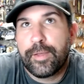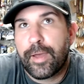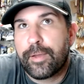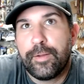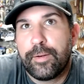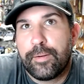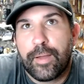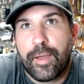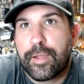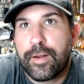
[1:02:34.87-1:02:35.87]
Yeah,
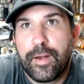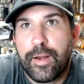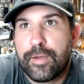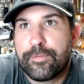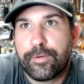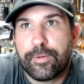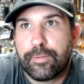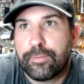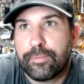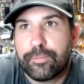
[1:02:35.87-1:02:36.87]
I could never